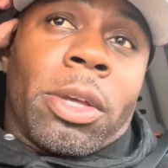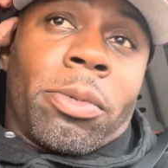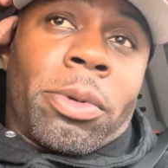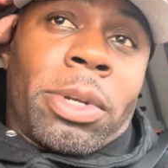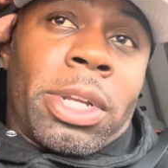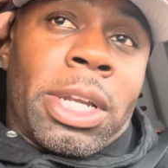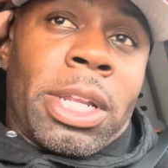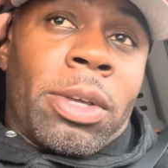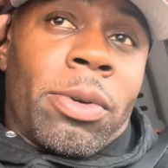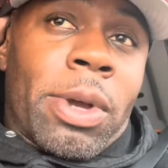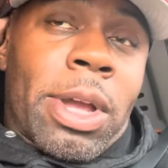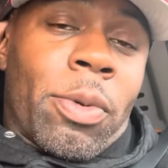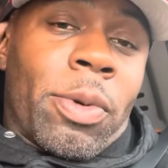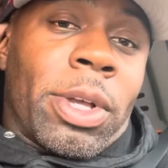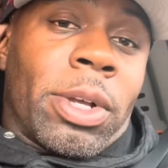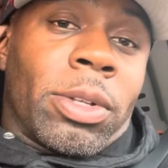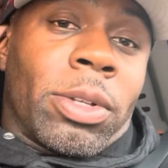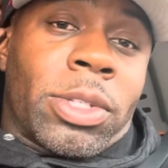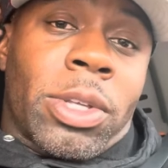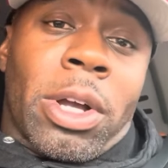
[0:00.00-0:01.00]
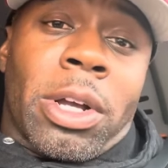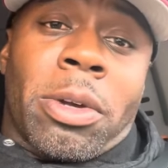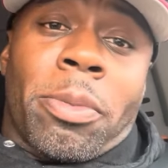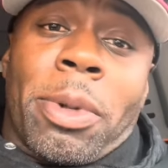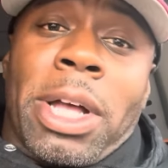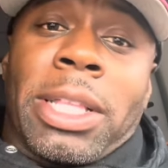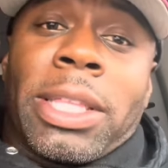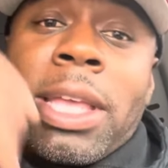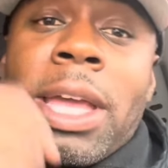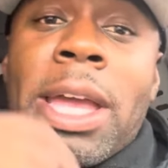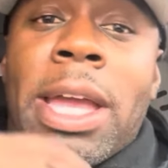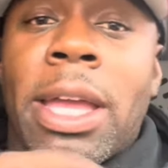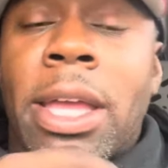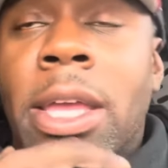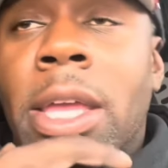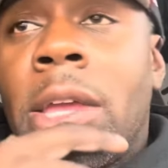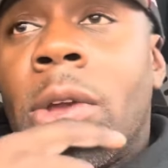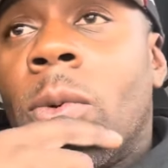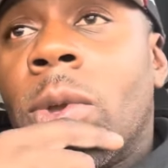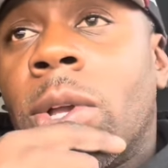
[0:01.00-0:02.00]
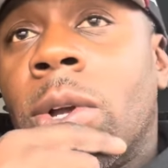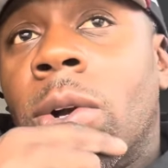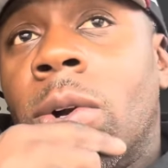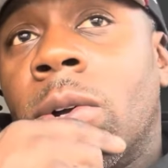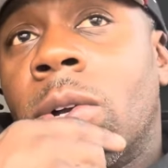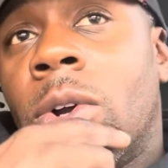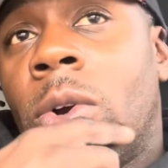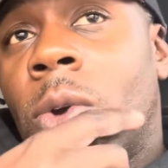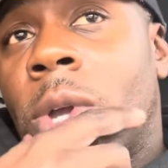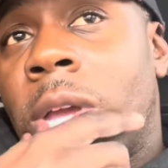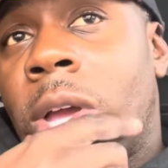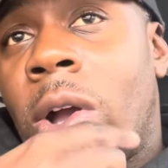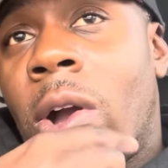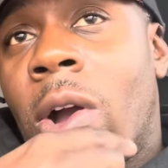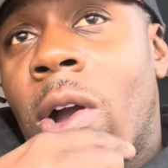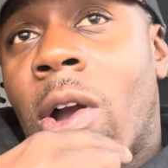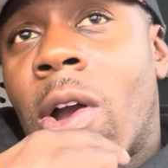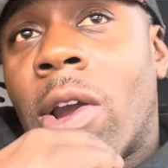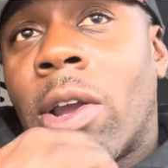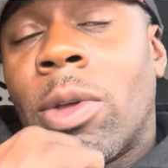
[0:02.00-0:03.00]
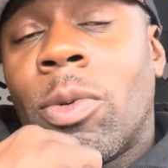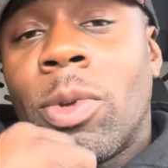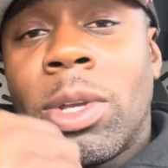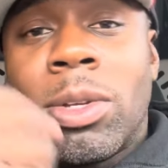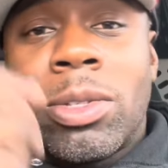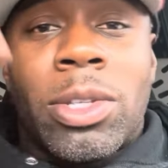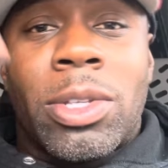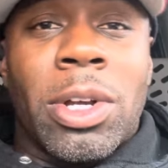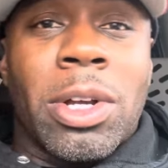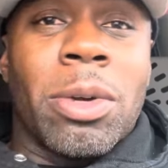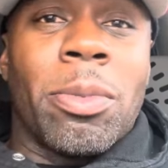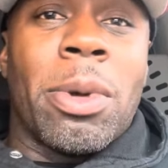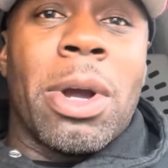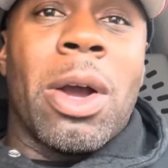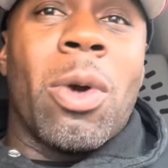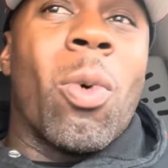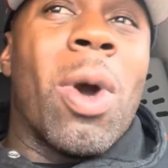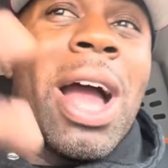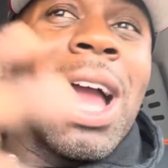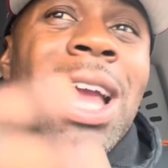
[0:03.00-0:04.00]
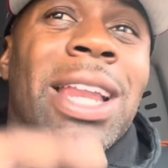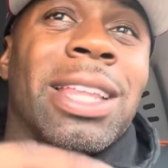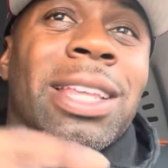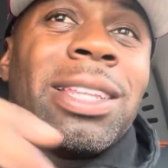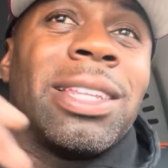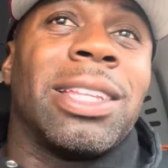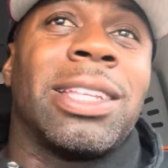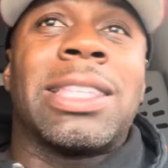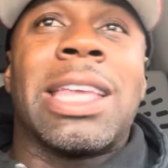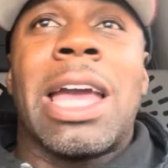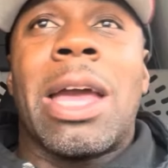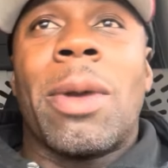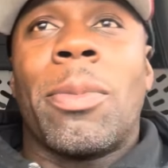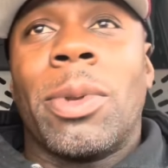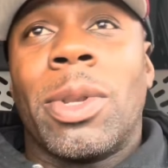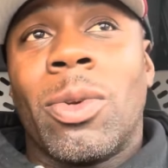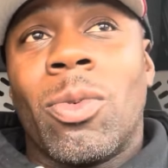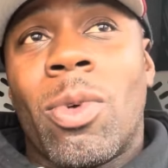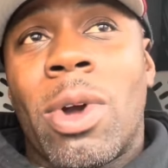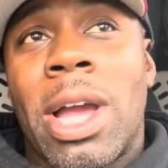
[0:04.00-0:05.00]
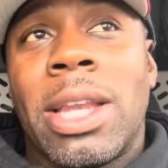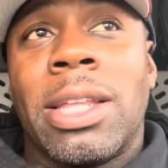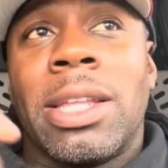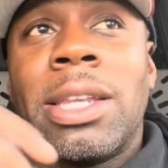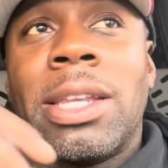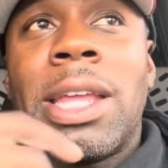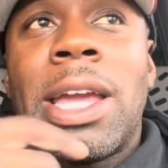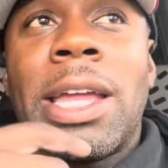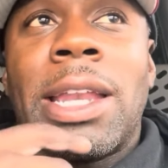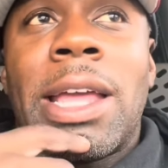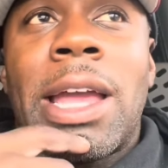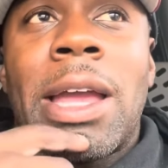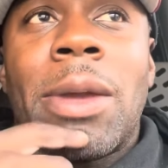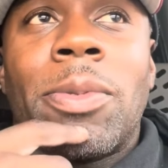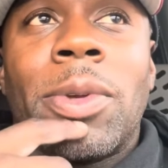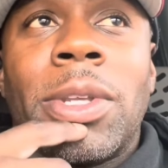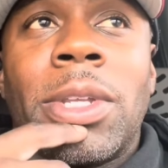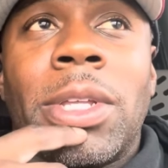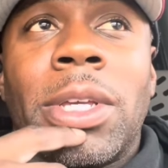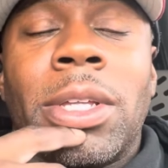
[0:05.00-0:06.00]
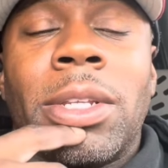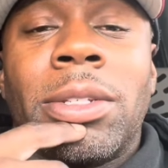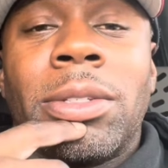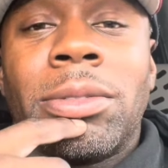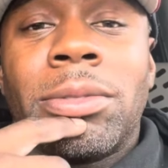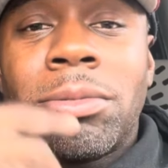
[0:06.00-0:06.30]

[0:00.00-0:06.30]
But anyway, we're going to talk about that. We're going to go in hard, and we're going to talk about why didn't this happen and why didn't that happen, and